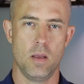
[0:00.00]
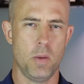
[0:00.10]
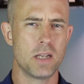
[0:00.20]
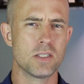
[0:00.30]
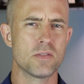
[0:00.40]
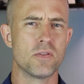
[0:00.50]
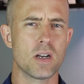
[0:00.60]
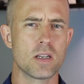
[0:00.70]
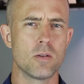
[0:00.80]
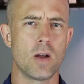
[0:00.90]
Am I just
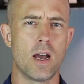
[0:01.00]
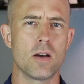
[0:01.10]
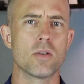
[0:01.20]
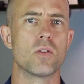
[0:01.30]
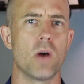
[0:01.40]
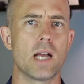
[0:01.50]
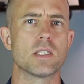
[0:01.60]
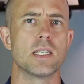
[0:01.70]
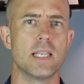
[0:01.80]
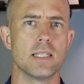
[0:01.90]
fucking around or do I
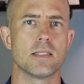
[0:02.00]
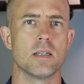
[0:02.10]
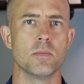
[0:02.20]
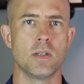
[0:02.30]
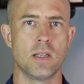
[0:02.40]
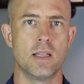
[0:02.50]
actually get something?